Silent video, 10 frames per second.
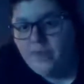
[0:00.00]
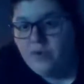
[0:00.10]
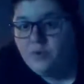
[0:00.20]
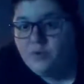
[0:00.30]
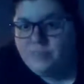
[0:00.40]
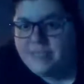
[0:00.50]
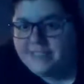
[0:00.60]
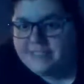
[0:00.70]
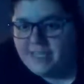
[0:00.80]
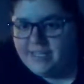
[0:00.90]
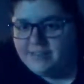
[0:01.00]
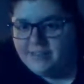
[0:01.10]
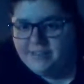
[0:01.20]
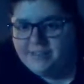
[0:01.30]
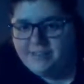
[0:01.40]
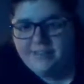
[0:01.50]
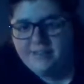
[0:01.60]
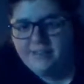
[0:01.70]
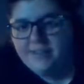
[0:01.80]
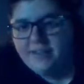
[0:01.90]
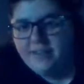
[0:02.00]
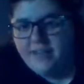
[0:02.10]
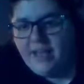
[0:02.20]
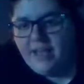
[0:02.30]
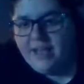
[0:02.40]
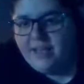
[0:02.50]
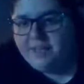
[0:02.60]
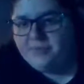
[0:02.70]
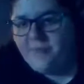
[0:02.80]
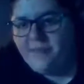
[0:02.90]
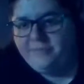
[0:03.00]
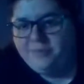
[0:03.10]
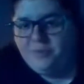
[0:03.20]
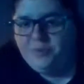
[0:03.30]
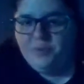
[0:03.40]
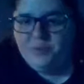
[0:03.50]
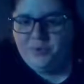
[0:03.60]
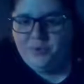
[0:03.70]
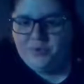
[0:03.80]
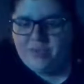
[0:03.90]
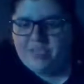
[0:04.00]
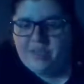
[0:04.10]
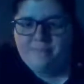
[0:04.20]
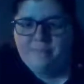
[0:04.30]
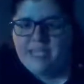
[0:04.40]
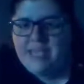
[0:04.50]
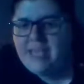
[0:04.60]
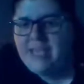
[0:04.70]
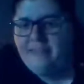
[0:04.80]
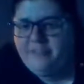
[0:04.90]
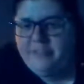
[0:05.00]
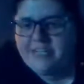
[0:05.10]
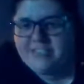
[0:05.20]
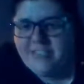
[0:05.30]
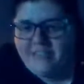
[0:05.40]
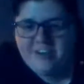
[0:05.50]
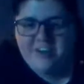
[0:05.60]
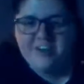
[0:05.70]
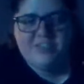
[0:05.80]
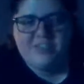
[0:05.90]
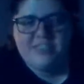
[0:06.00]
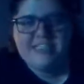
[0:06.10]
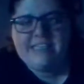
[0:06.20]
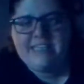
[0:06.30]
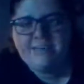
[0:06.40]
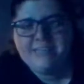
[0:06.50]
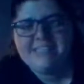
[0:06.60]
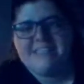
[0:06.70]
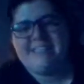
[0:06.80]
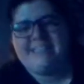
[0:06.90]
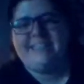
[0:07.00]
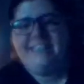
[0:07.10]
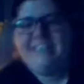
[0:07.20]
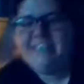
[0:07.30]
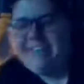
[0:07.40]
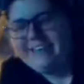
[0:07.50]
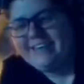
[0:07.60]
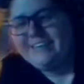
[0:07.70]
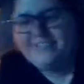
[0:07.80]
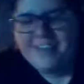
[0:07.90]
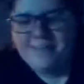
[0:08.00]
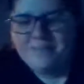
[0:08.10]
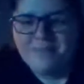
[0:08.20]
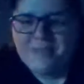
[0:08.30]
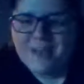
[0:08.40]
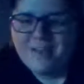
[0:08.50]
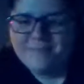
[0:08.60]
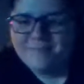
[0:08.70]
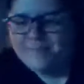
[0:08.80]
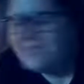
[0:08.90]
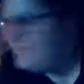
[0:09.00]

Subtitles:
Oh, pizza. Eggs, ooh, yummy. Everybody's having all sorts of yummy stuff. Yum, yum, yum.